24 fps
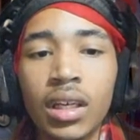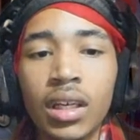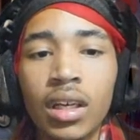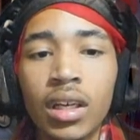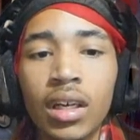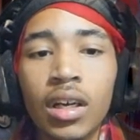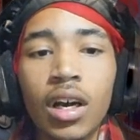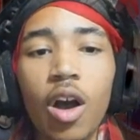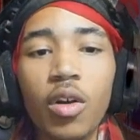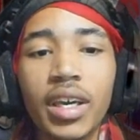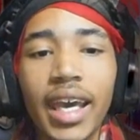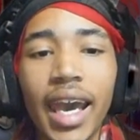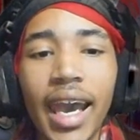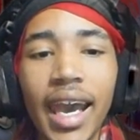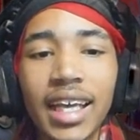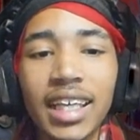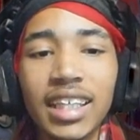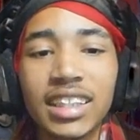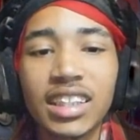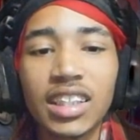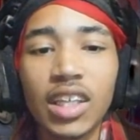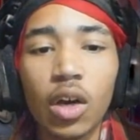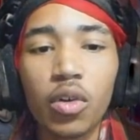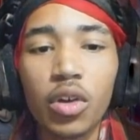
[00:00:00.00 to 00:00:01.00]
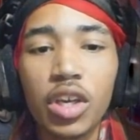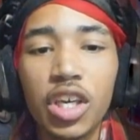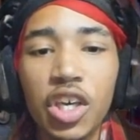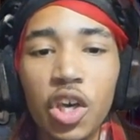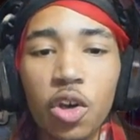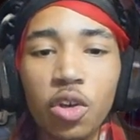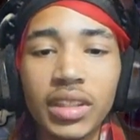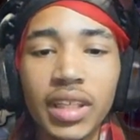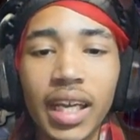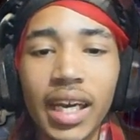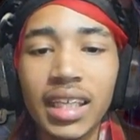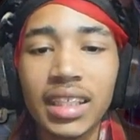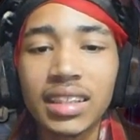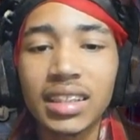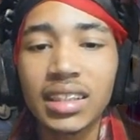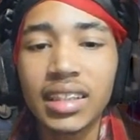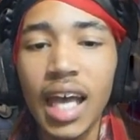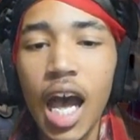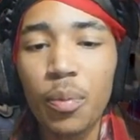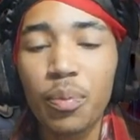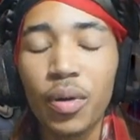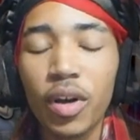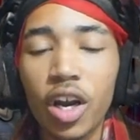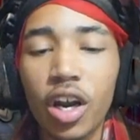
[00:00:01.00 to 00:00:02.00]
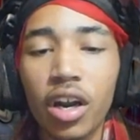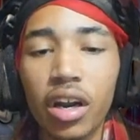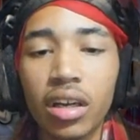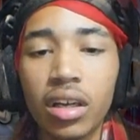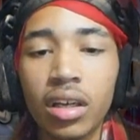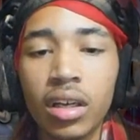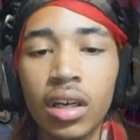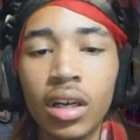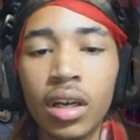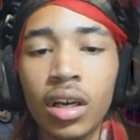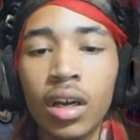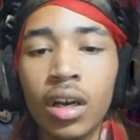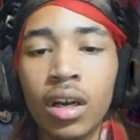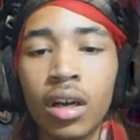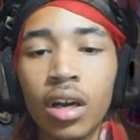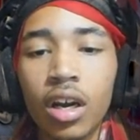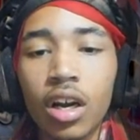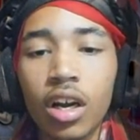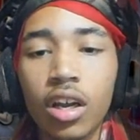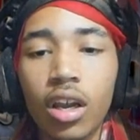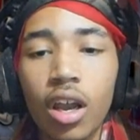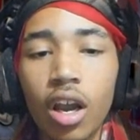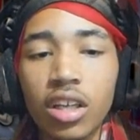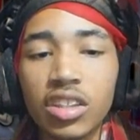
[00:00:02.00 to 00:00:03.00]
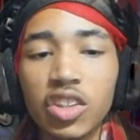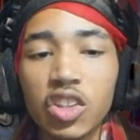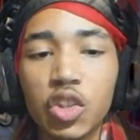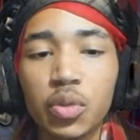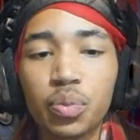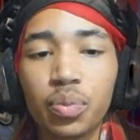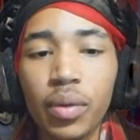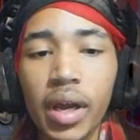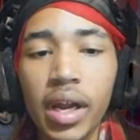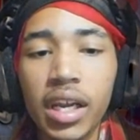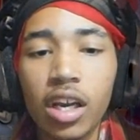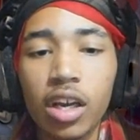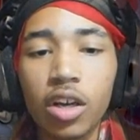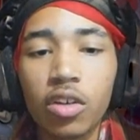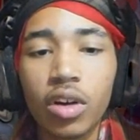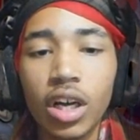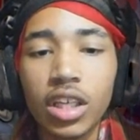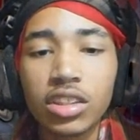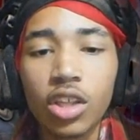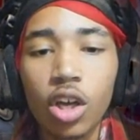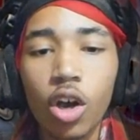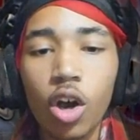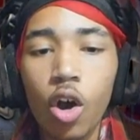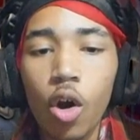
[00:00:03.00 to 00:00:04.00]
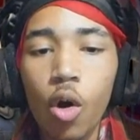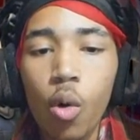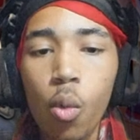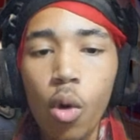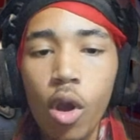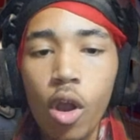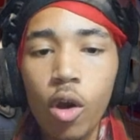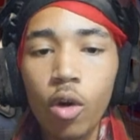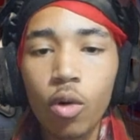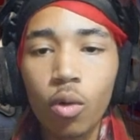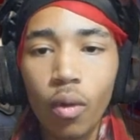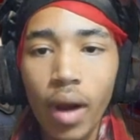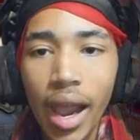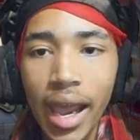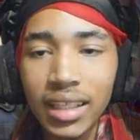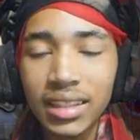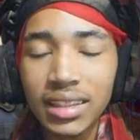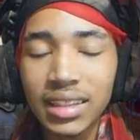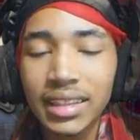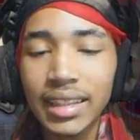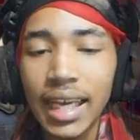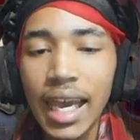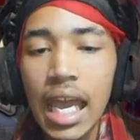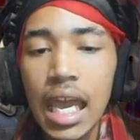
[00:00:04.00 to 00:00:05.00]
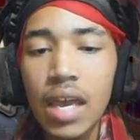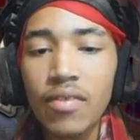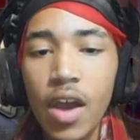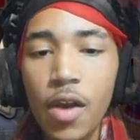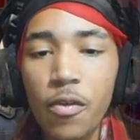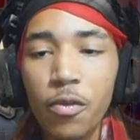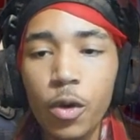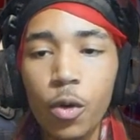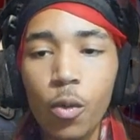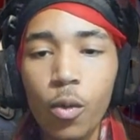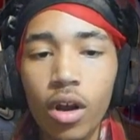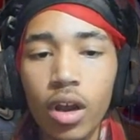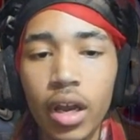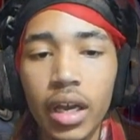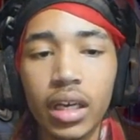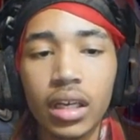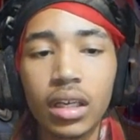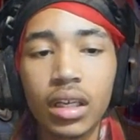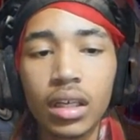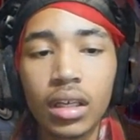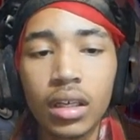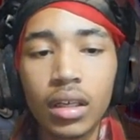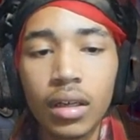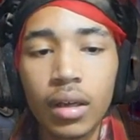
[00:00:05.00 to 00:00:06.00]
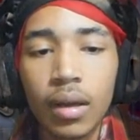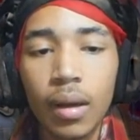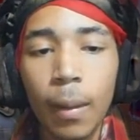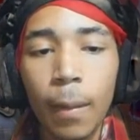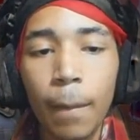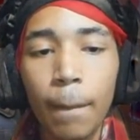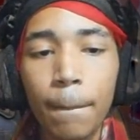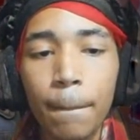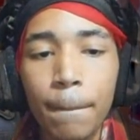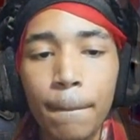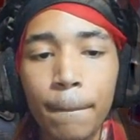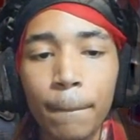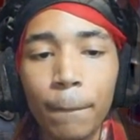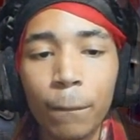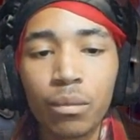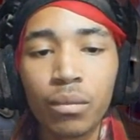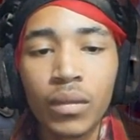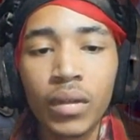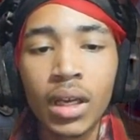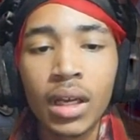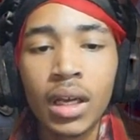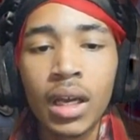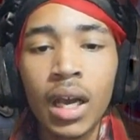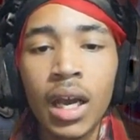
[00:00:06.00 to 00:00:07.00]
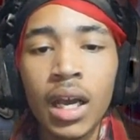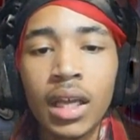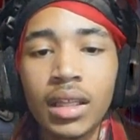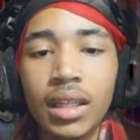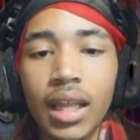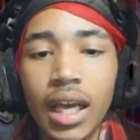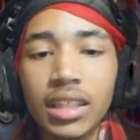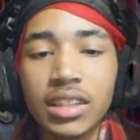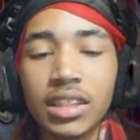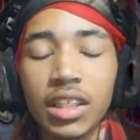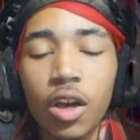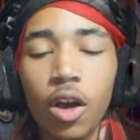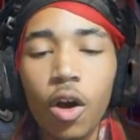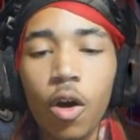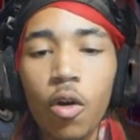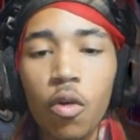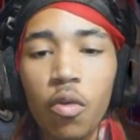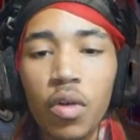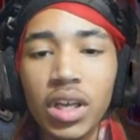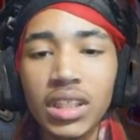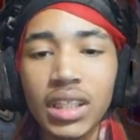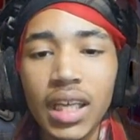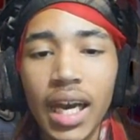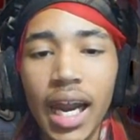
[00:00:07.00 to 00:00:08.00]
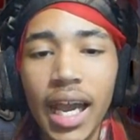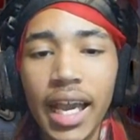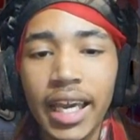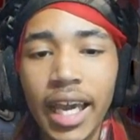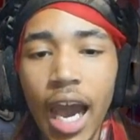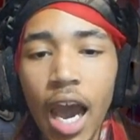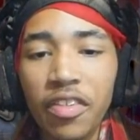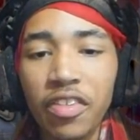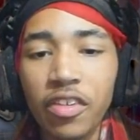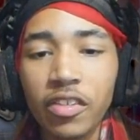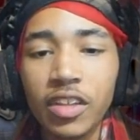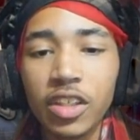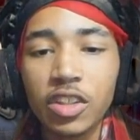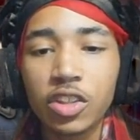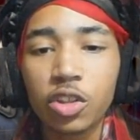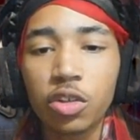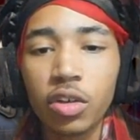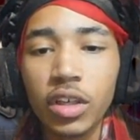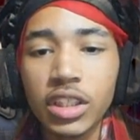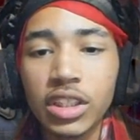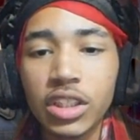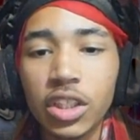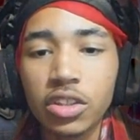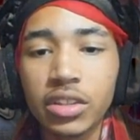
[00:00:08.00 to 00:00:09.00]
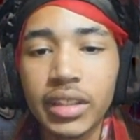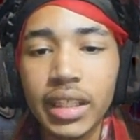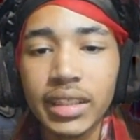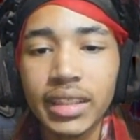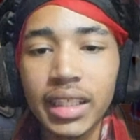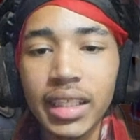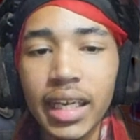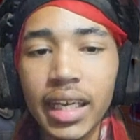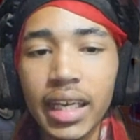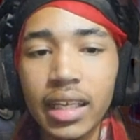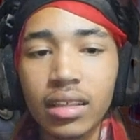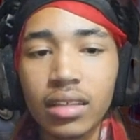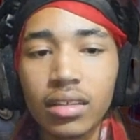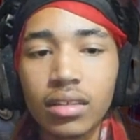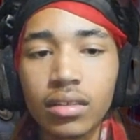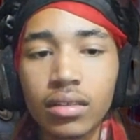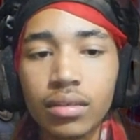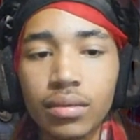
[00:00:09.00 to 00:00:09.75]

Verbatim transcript: Okay, so use it and stop her. Her curse is spreading across the whole world, right? Save everyone. That's the whole reason I gathered these crystals, isn't it?